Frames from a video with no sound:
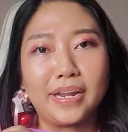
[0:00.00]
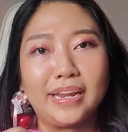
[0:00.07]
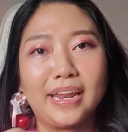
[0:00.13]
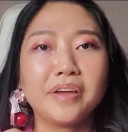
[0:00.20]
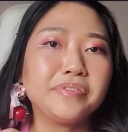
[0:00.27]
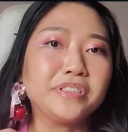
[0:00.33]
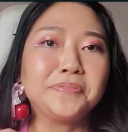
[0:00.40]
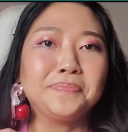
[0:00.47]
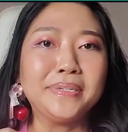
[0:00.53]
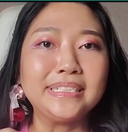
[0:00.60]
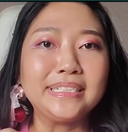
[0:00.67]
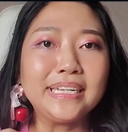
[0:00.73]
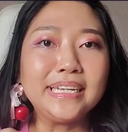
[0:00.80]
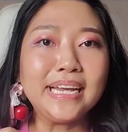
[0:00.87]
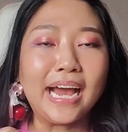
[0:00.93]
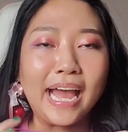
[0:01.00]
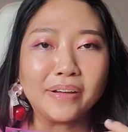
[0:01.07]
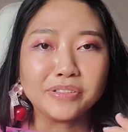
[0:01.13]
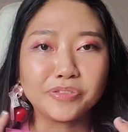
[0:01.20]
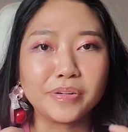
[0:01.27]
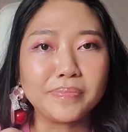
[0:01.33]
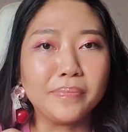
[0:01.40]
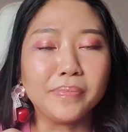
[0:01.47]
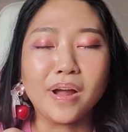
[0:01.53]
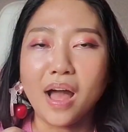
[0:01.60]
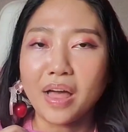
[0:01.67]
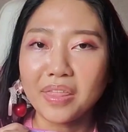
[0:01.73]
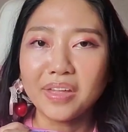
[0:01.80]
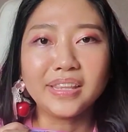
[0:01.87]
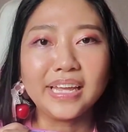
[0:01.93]
Life is busy. I have to remember
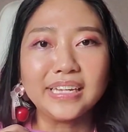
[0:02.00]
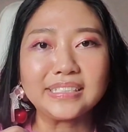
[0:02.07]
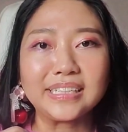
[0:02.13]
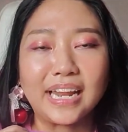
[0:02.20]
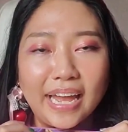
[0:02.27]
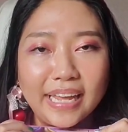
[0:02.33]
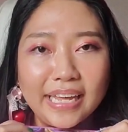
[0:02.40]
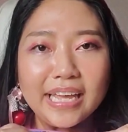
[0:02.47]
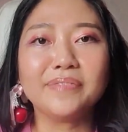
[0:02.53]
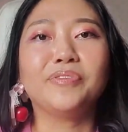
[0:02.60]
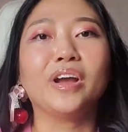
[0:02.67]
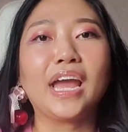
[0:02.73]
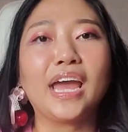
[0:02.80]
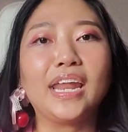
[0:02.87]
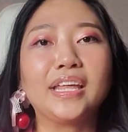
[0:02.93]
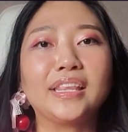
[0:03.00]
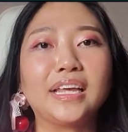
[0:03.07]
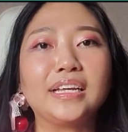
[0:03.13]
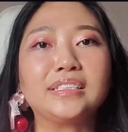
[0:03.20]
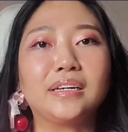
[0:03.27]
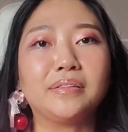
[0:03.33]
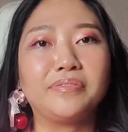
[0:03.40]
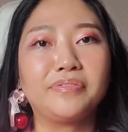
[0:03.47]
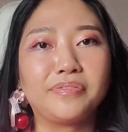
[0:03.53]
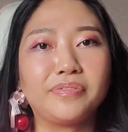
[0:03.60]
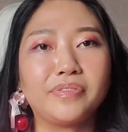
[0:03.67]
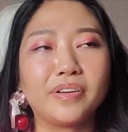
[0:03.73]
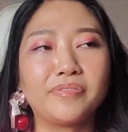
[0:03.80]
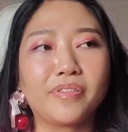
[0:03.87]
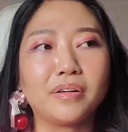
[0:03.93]
other things and I keep forgetting things
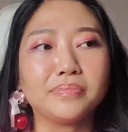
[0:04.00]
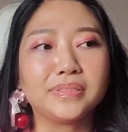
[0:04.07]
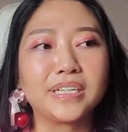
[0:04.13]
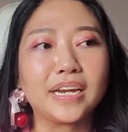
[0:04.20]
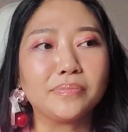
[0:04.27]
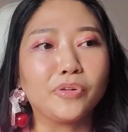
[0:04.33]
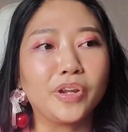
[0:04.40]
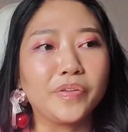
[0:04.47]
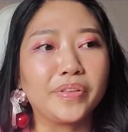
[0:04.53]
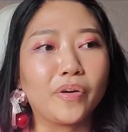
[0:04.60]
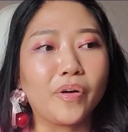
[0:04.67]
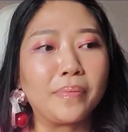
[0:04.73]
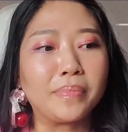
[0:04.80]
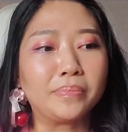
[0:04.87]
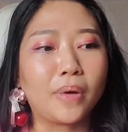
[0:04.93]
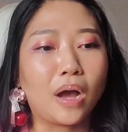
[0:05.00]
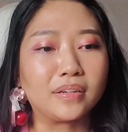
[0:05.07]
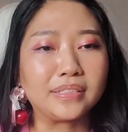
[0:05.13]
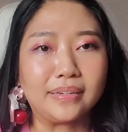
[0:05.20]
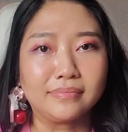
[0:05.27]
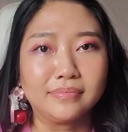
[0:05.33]
from Sailor Moon even though I'm unboxing.